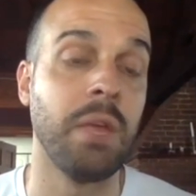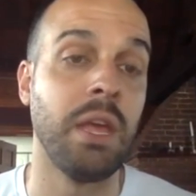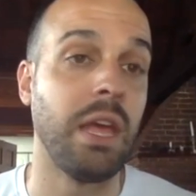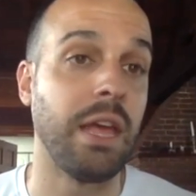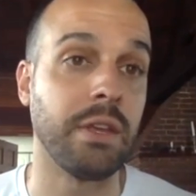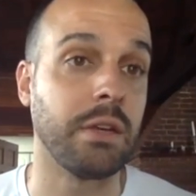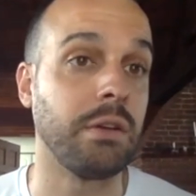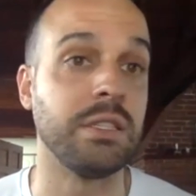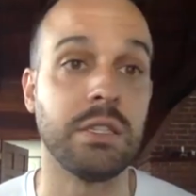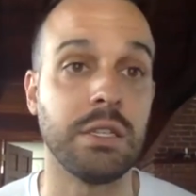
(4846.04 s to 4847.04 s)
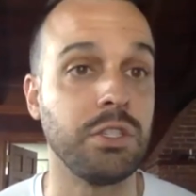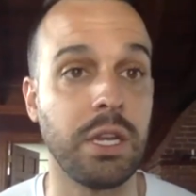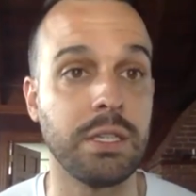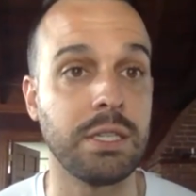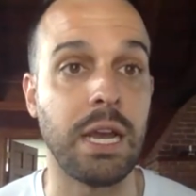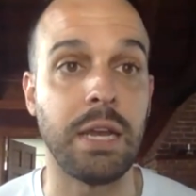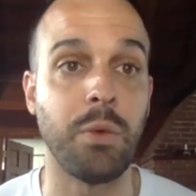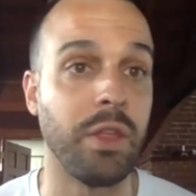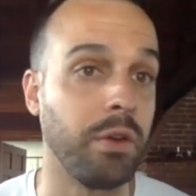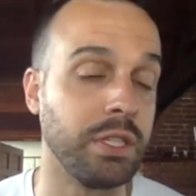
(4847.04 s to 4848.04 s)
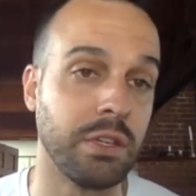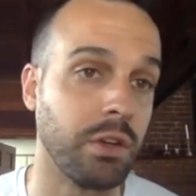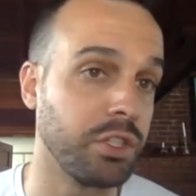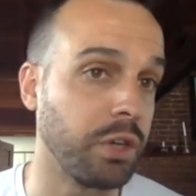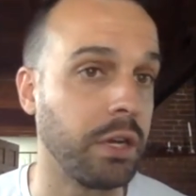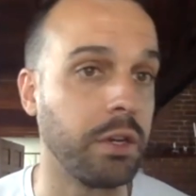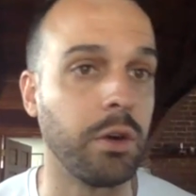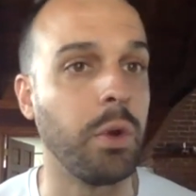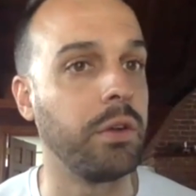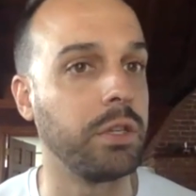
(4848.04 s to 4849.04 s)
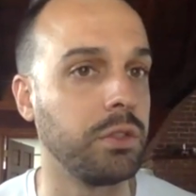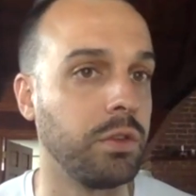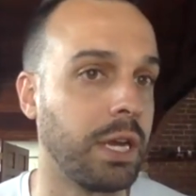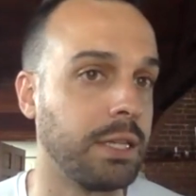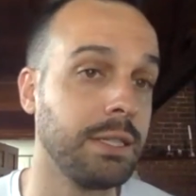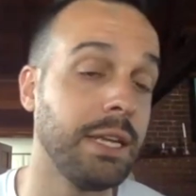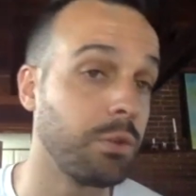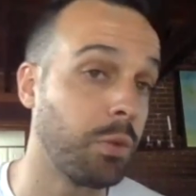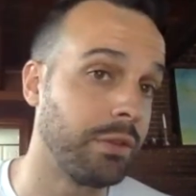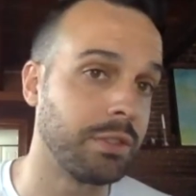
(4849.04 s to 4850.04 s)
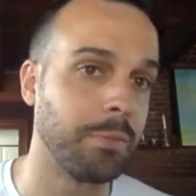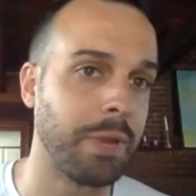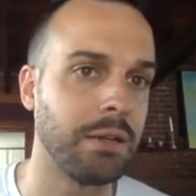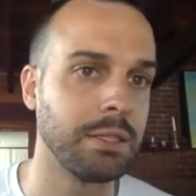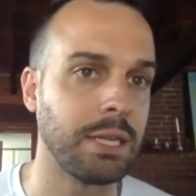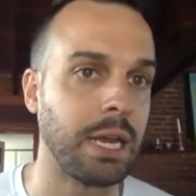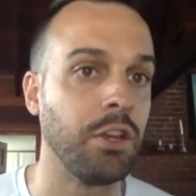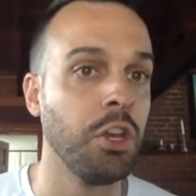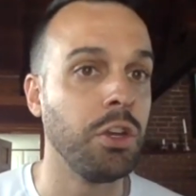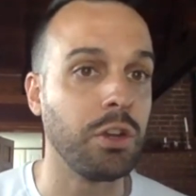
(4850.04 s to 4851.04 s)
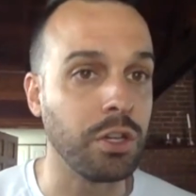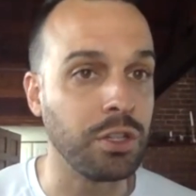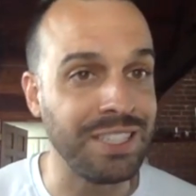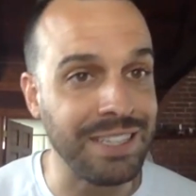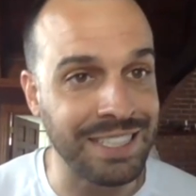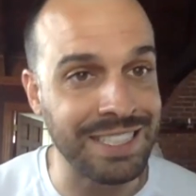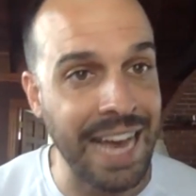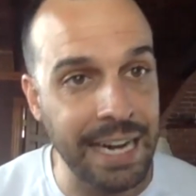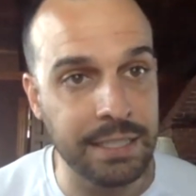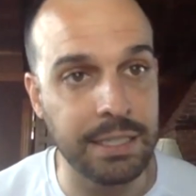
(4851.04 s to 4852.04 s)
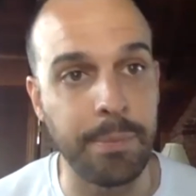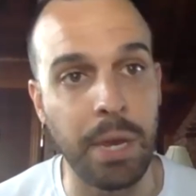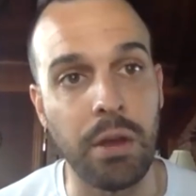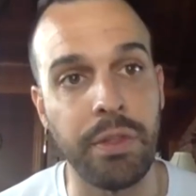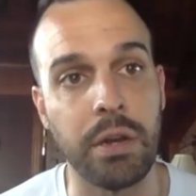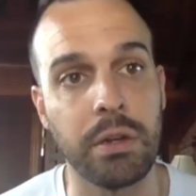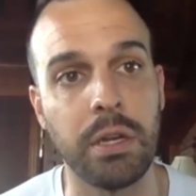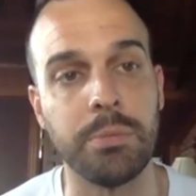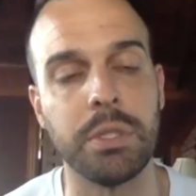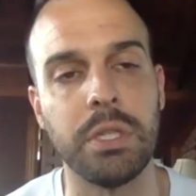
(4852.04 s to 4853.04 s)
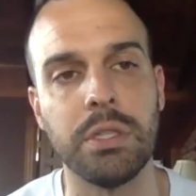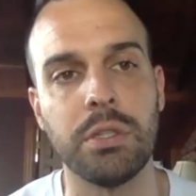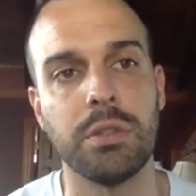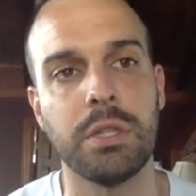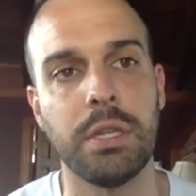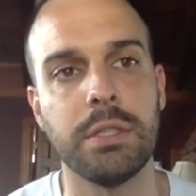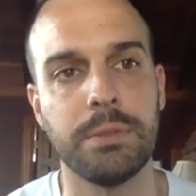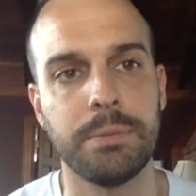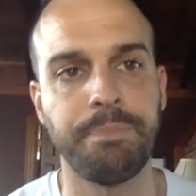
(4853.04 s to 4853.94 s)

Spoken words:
ethnic cleansing and genocide, whether it's in Australia or whether it's in the United States or whether it's in Palestine, you're going to see the exact same health outcomes in each of those cases.